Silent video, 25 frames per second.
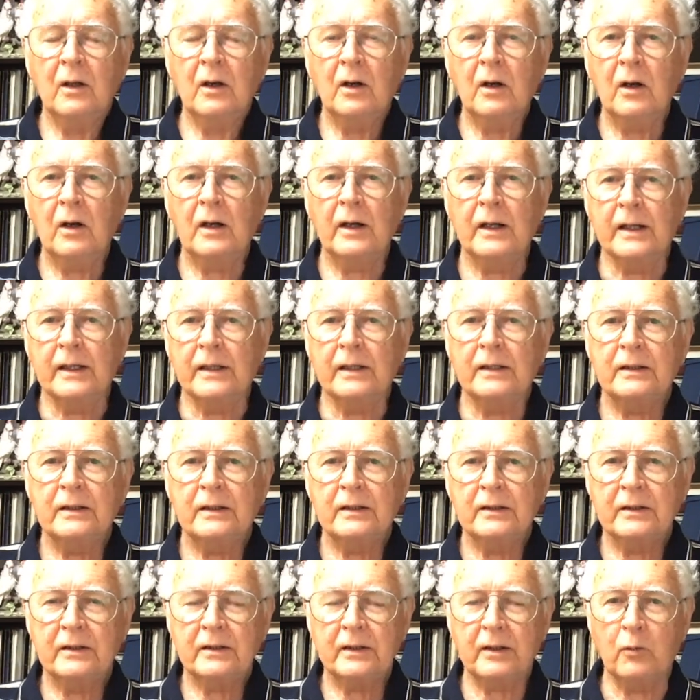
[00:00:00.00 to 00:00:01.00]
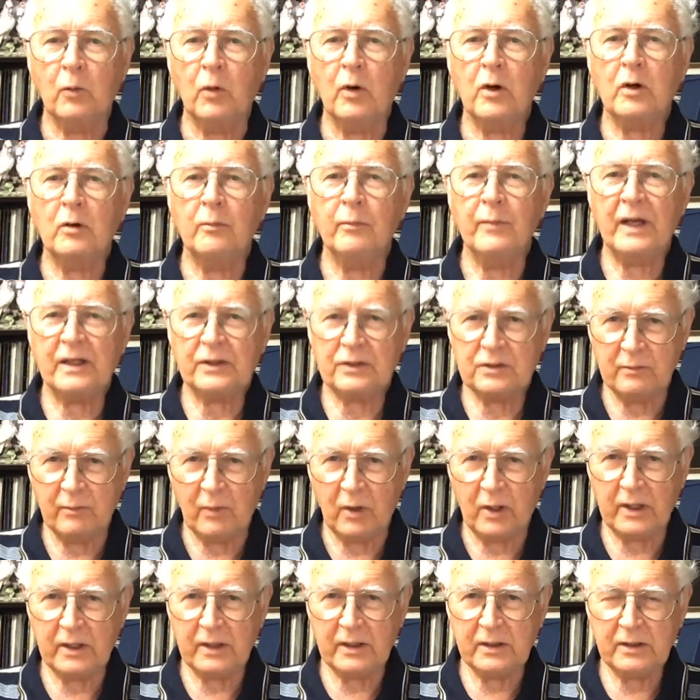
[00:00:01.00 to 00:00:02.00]
Hi, and welcome back to
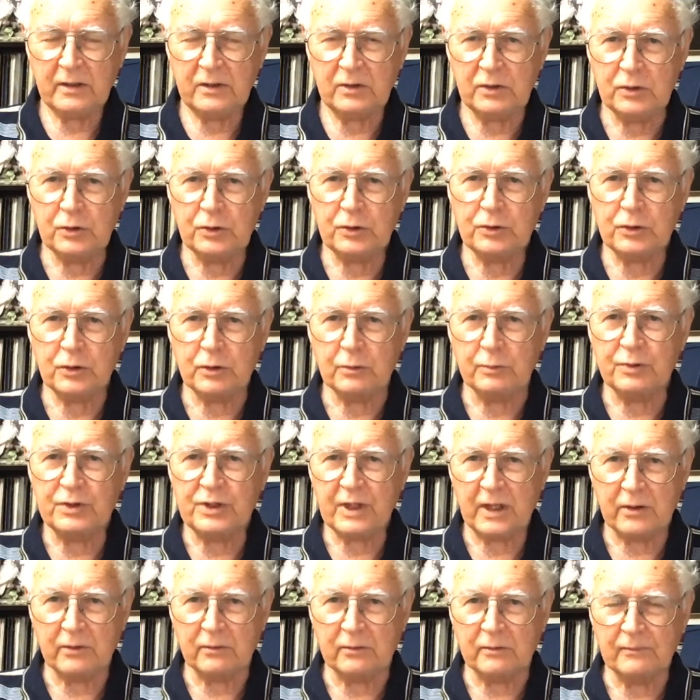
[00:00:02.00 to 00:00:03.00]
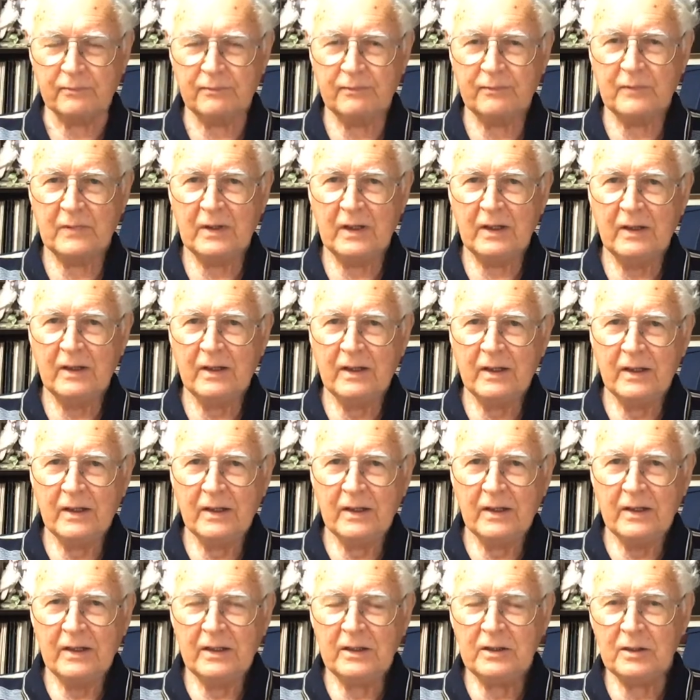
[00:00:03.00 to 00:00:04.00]
my YouTube channel.
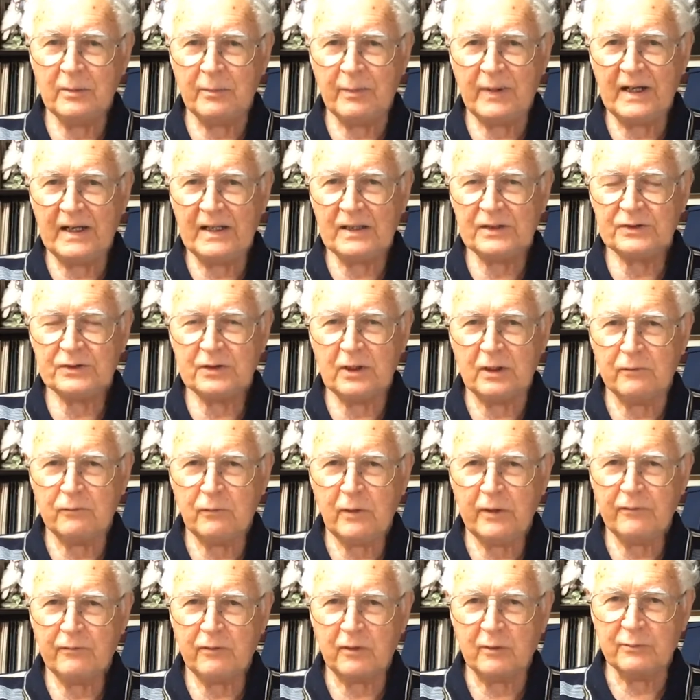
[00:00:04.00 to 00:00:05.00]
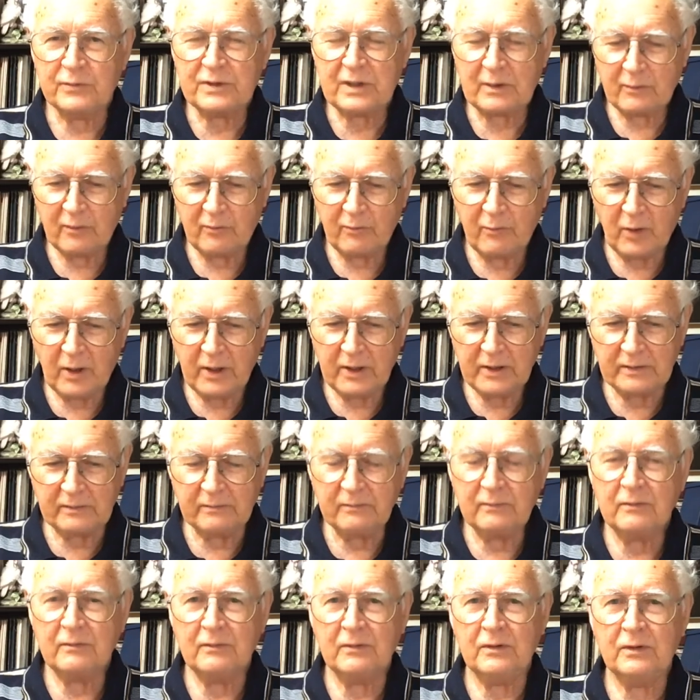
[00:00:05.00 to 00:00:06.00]
In the past, I've read from some of my
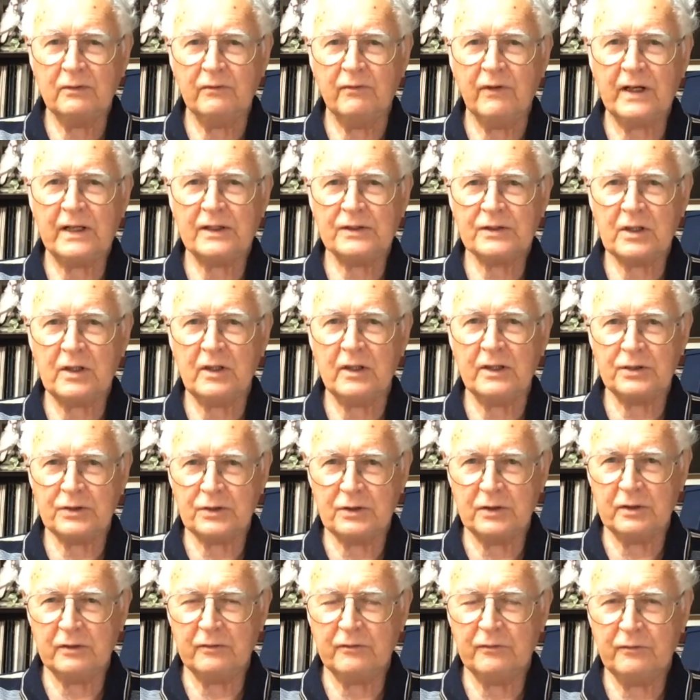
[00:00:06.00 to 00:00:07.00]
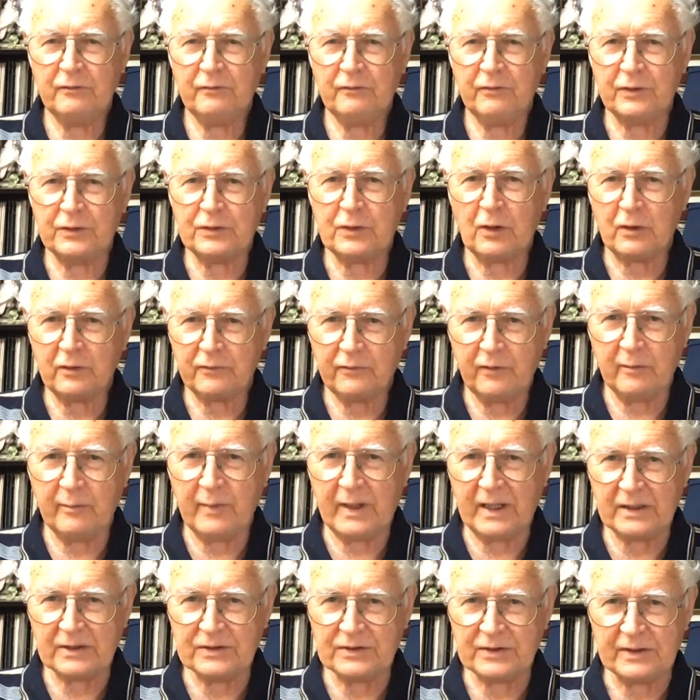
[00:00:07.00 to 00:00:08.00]
vast collection of photography
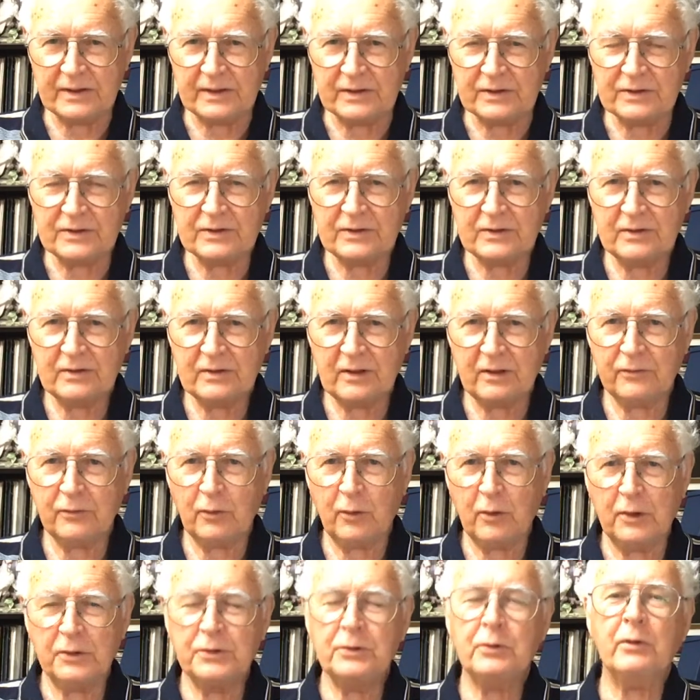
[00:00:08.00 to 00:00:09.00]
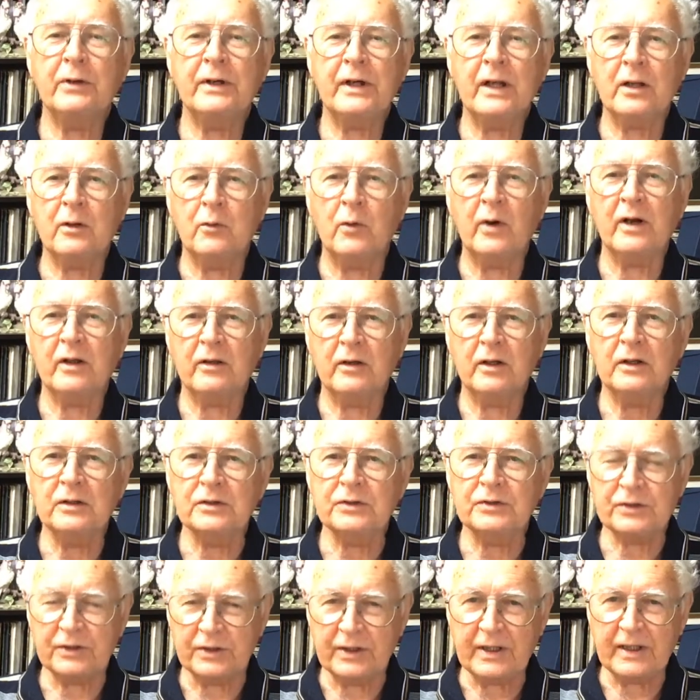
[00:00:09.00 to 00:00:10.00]
magazines. I thought I'd do another one of
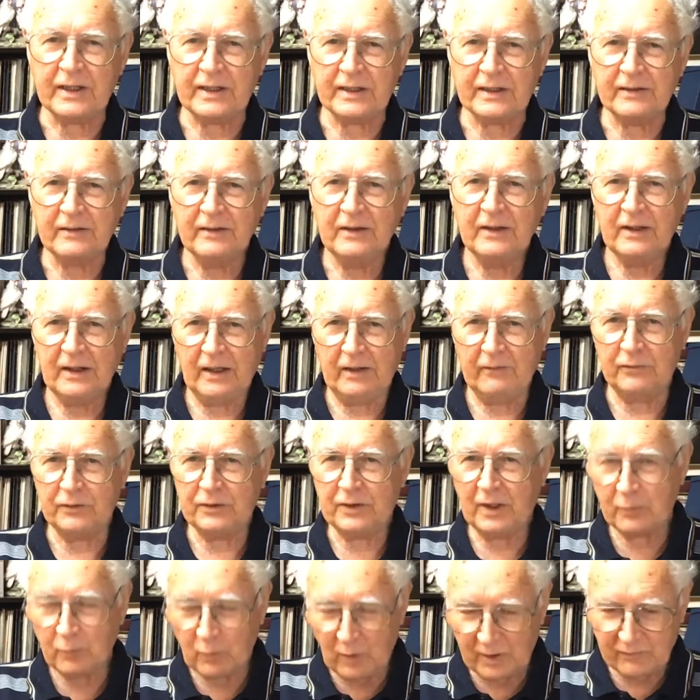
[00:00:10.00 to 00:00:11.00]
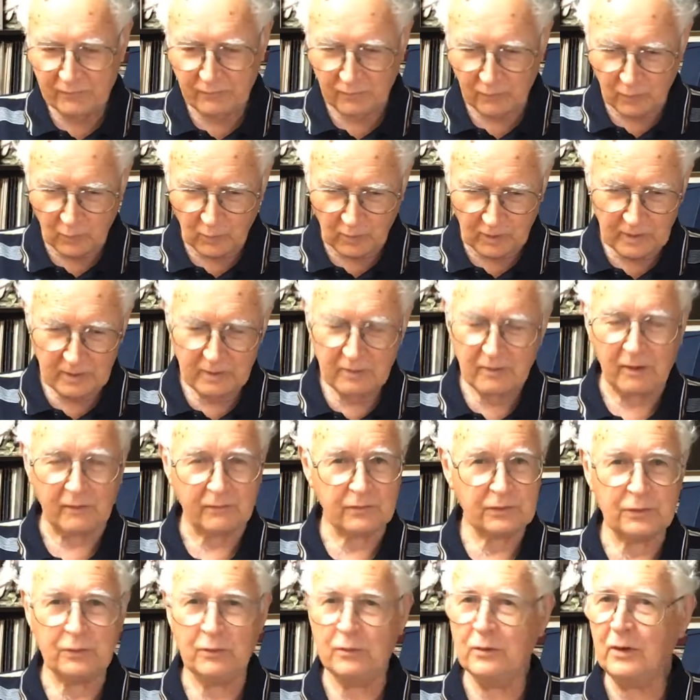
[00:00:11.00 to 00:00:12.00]
those today. Haven't done one for a while and I've
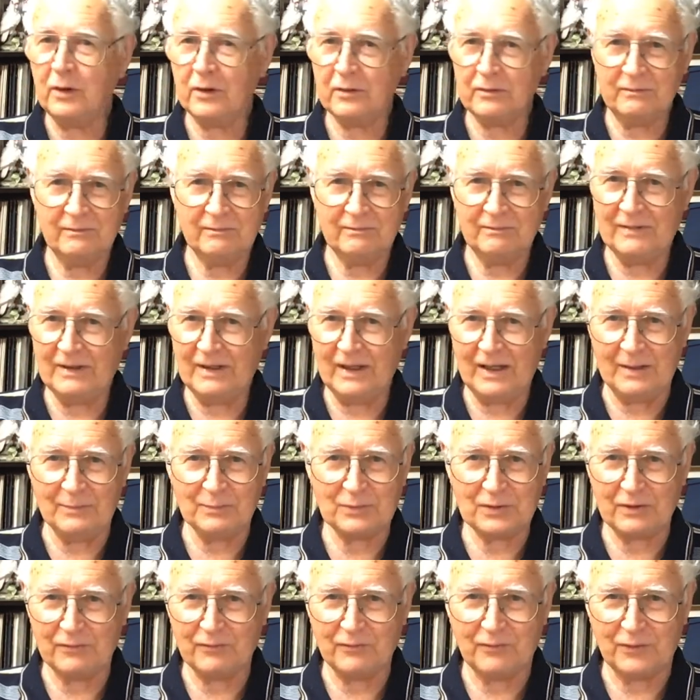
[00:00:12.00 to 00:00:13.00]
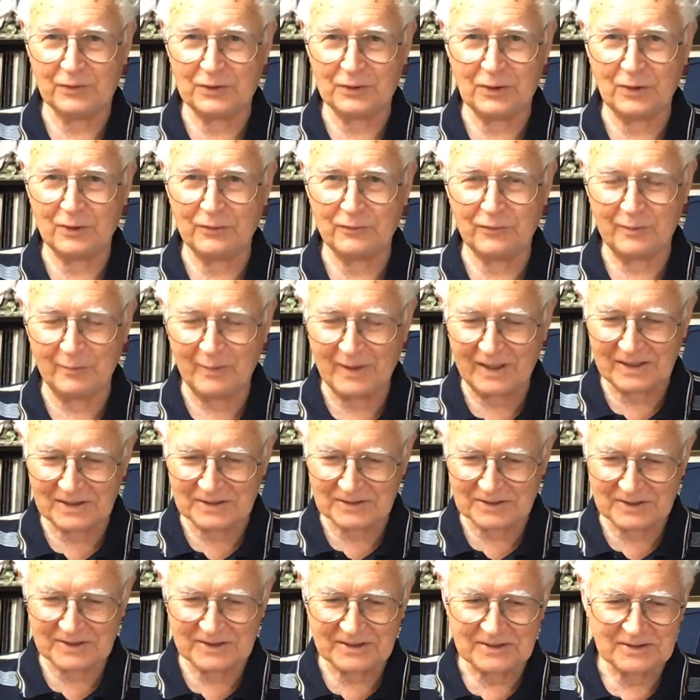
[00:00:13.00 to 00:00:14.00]
still got heaps of photography
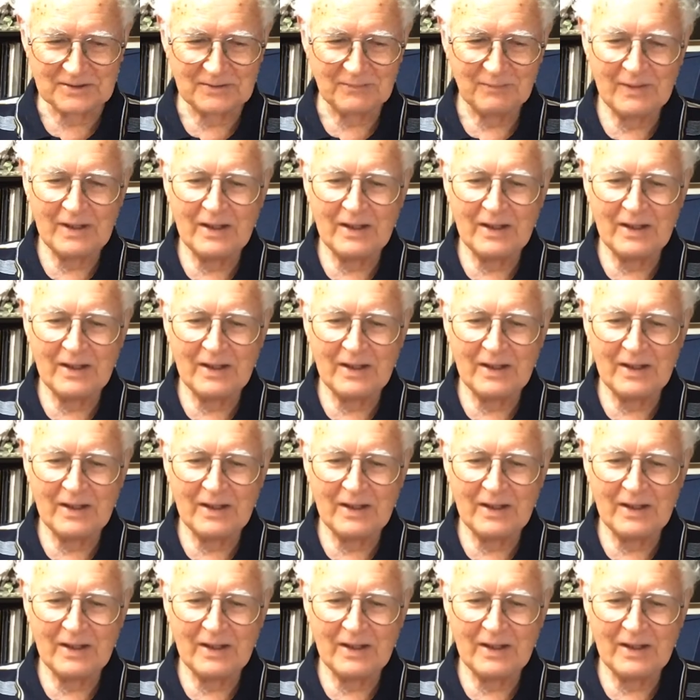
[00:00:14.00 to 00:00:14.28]
magazines.